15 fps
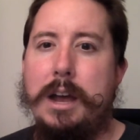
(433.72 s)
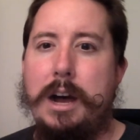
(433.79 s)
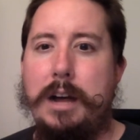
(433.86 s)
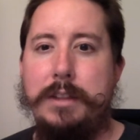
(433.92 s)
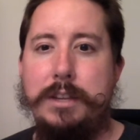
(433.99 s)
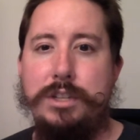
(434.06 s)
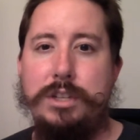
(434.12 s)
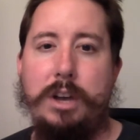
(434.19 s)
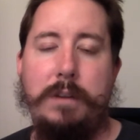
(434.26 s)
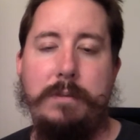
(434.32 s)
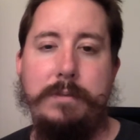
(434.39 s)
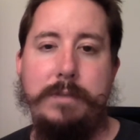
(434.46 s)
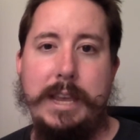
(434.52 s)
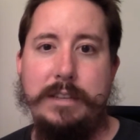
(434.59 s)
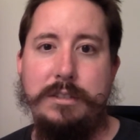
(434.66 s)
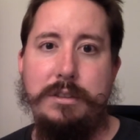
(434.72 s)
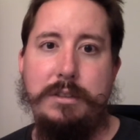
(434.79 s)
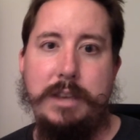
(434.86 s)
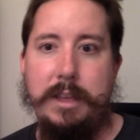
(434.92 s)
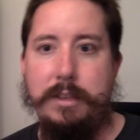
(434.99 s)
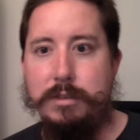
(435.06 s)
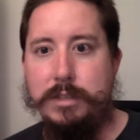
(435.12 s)
on the shelf next to
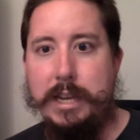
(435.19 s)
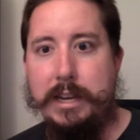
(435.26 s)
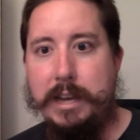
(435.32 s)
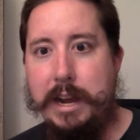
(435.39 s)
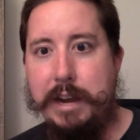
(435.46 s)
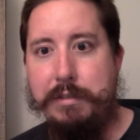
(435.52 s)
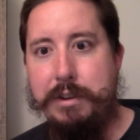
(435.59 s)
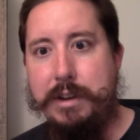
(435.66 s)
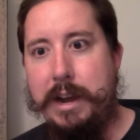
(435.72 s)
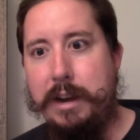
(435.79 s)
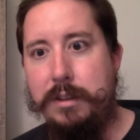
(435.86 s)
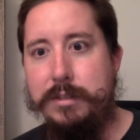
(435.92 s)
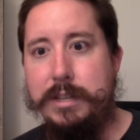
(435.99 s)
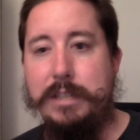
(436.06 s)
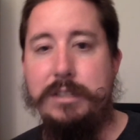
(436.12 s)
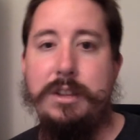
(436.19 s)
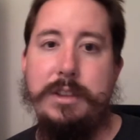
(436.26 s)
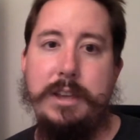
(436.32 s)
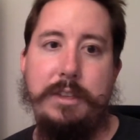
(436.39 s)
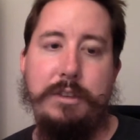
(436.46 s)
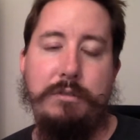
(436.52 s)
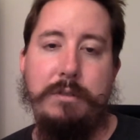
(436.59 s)
the other psychiatry titles, next to
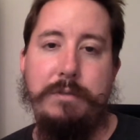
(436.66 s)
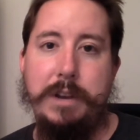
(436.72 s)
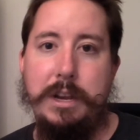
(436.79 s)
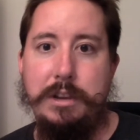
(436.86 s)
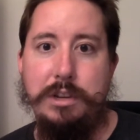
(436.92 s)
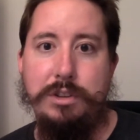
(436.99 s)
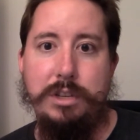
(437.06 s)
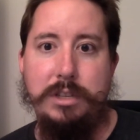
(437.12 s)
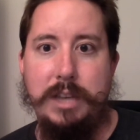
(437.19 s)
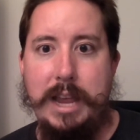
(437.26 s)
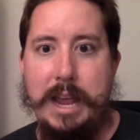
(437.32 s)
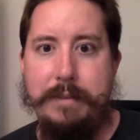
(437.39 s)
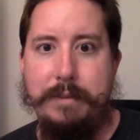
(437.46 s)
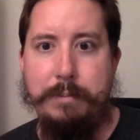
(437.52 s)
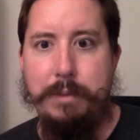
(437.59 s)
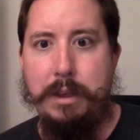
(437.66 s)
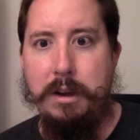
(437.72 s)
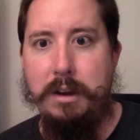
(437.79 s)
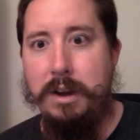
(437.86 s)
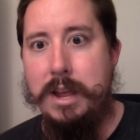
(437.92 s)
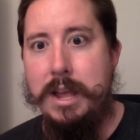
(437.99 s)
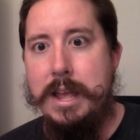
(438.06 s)
the other Gryphon editions I have up
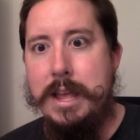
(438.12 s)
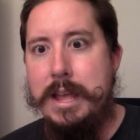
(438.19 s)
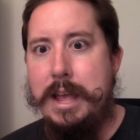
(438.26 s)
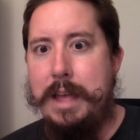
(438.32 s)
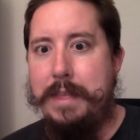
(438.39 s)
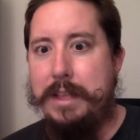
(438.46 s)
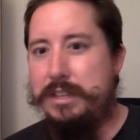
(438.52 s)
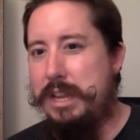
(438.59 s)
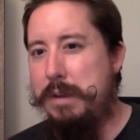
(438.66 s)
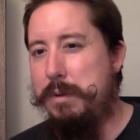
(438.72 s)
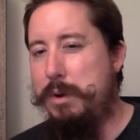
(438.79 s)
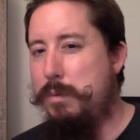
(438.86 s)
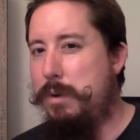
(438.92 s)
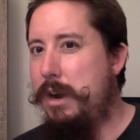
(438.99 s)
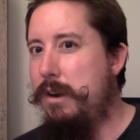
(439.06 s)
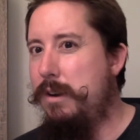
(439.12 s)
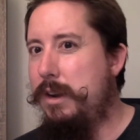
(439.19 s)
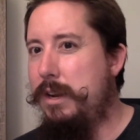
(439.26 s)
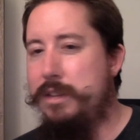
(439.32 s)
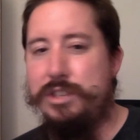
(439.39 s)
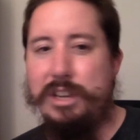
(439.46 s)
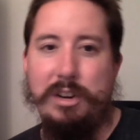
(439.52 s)
there and that's going to require a
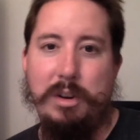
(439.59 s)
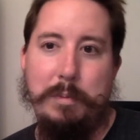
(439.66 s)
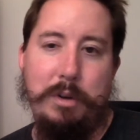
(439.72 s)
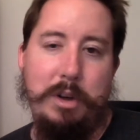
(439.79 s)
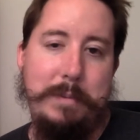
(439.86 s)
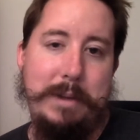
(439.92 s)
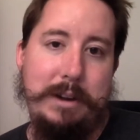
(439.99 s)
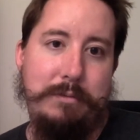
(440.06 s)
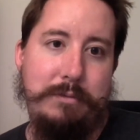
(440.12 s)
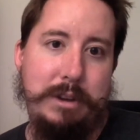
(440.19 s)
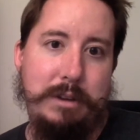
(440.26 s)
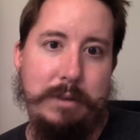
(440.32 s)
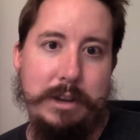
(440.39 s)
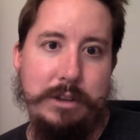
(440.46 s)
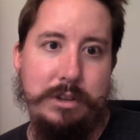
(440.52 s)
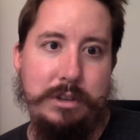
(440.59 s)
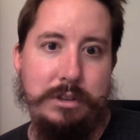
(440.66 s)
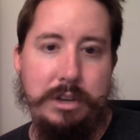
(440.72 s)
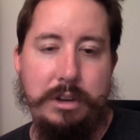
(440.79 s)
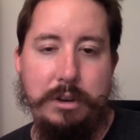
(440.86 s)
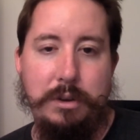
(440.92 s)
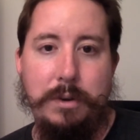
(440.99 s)
considerable amount of rearranging
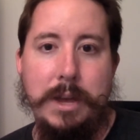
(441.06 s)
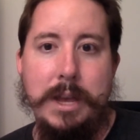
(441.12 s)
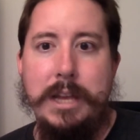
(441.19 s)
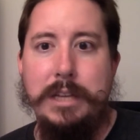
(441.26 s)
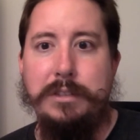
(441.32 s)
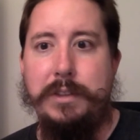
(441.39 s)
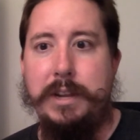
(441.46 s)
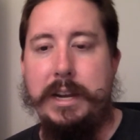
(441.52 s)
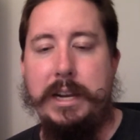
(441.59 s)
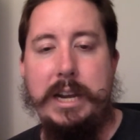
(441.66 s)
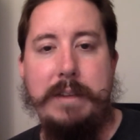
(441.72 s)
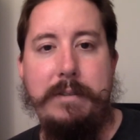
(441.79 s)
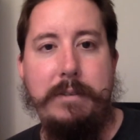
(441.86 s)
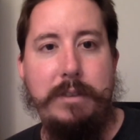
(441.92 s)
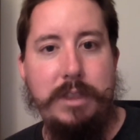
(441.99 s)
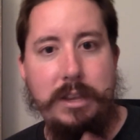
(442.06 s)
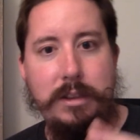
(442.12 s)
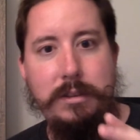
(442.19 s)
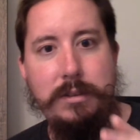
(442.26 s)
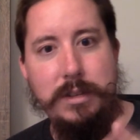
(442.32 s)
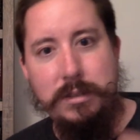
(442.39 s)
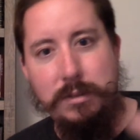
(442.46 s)
to do so that I can have
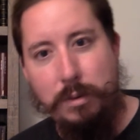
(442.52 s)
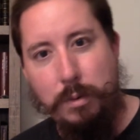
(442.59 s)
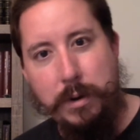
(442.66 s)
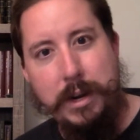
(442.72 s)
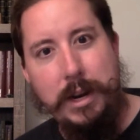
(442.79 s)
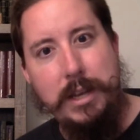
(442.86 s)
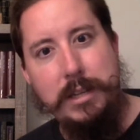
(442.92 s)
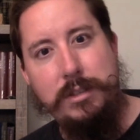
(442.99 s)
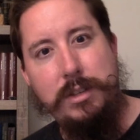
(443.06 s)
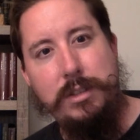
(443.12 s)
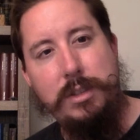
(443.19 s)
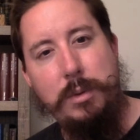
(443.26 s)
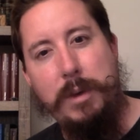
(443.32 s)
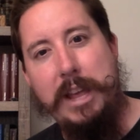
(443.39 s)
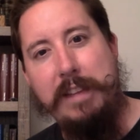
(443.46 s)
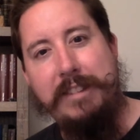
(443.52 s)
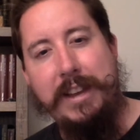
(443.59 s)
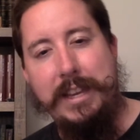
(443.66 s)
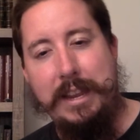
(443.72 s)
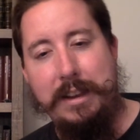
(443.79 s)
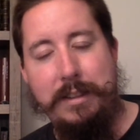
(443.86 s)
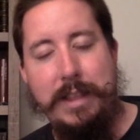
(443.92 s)
everything just organized just the way I
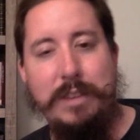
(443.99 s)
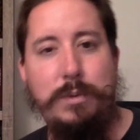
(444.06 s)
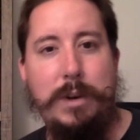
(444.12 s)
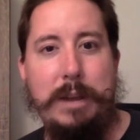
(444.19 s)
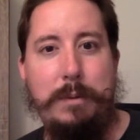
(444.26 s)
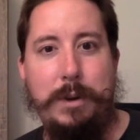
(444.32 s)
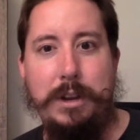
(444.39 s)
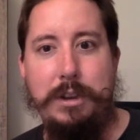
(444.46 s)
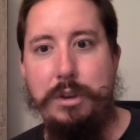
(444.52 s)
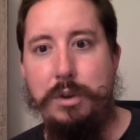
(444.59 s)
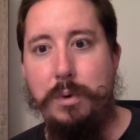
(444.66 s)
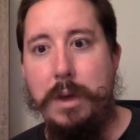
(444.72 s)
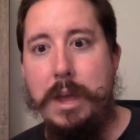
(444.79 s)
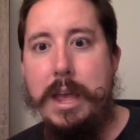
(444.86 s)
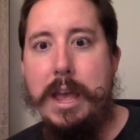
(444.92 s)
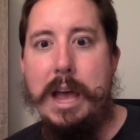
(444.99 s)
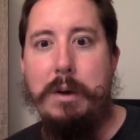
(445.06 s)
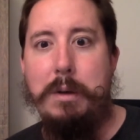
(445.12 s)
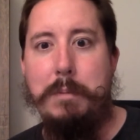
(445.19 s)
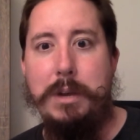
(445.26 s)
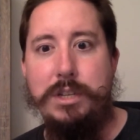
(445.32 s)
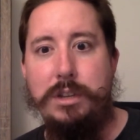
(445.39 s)
like it. That's what I want to do. I
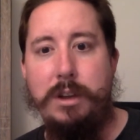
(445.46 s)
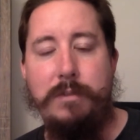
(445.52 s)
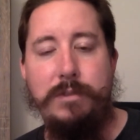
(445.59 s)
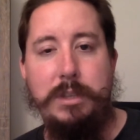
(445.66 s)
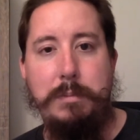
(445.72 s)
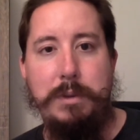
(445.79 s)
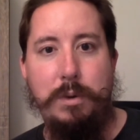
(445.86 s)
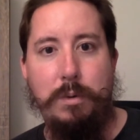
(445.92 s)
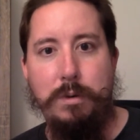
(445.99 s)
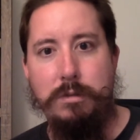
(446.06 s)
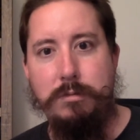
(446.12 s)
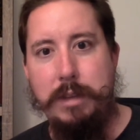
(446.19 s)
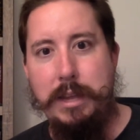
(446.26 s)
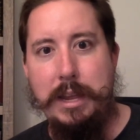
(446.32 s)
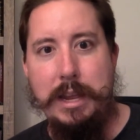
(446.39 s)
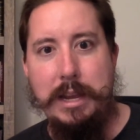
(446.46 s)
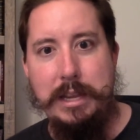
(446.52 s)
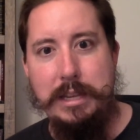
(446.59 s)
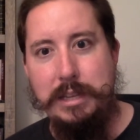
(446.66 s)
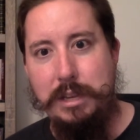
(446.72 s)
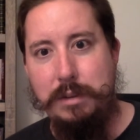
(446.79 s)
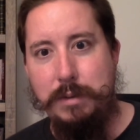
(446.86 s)
want my shelves to be orderly and
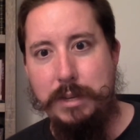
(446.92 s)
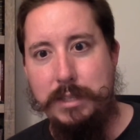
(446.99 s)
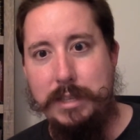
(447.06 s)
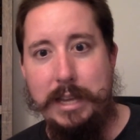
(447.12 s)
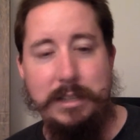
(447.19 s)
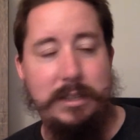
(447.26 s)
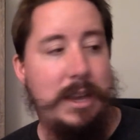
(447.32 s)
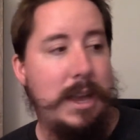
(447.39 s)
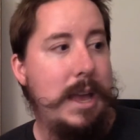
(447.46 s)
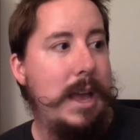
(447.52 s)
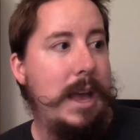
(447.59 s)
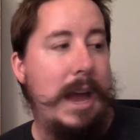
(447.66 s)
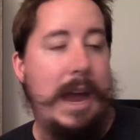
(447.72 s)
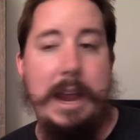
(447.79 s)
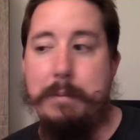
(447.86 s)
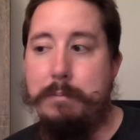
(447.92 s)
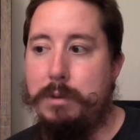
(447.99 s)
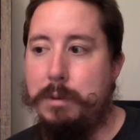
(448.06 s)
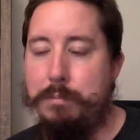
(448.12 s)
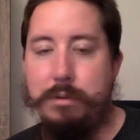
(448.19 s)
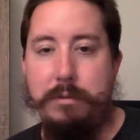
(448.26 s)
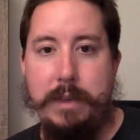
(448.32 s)
easy to access. I am
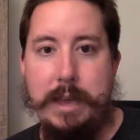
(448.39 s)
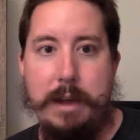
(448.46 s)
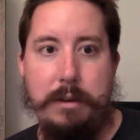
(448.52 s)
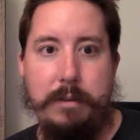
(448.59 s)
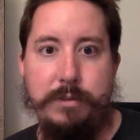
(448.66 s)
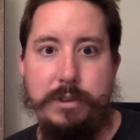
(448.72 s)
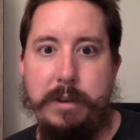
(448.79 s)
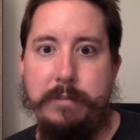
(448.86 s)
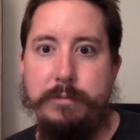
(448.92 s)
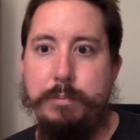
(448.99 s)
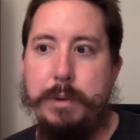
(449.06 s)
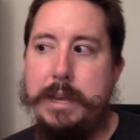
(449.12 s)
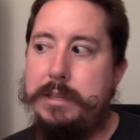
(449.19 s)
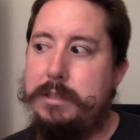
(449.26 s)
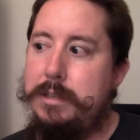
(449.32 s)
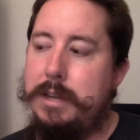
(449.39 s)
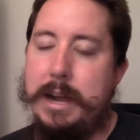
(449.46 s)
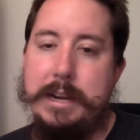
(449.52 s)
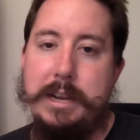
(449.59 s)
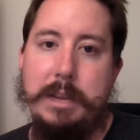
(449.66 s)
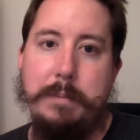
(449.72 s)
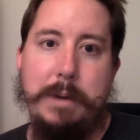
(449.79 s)
completely out of shelf space.
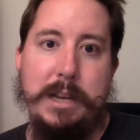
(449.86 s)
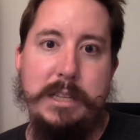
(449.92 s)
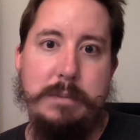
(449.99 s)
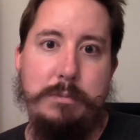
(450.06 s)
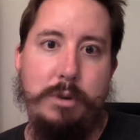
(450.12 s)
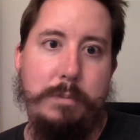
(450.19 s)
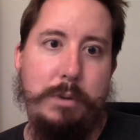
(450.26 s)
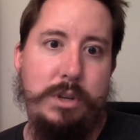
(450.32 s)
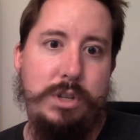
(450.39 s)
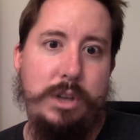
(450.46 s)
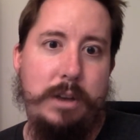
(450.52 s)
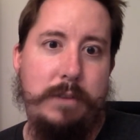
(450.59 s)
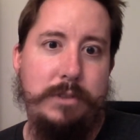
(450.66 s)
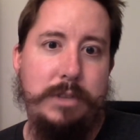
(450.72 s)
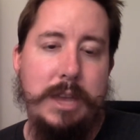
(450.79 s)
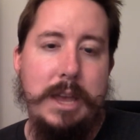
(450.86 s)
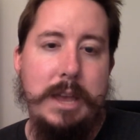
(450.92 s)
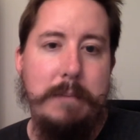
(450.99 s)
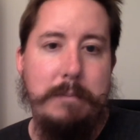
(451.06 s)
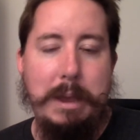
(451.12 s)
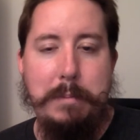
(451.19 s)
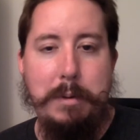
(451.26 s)
I need to buy some more bookshelves.
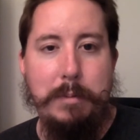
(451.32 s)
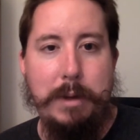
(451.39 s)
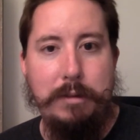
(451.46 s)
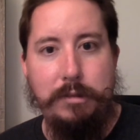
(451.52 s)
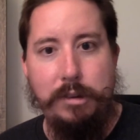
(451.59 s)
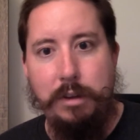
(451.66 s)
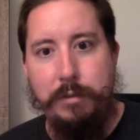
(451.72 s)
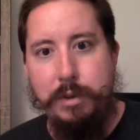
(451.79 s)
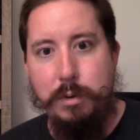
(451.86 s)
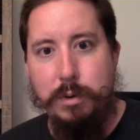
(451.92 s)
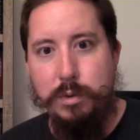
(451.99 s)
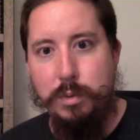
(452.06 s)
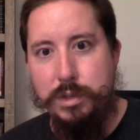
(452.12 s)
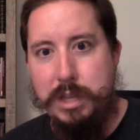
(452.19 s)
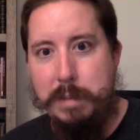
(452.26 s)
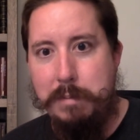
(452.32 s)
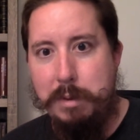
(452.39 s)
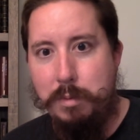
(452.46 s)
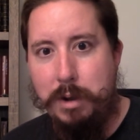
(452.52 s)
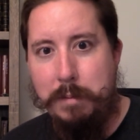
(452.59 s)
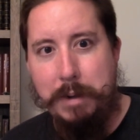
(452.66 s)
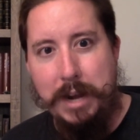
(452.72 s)
Maybe my loyal viewers will send me
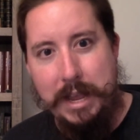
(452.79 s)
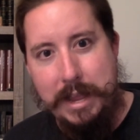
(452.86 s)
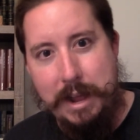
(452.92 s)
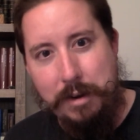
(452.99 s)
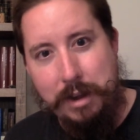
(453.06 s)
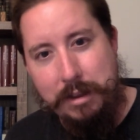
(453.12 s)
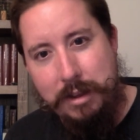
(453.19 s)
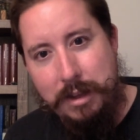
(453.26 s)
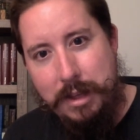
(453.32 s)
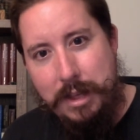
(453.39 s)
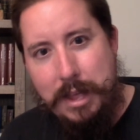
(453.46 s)
one, but I doubt it.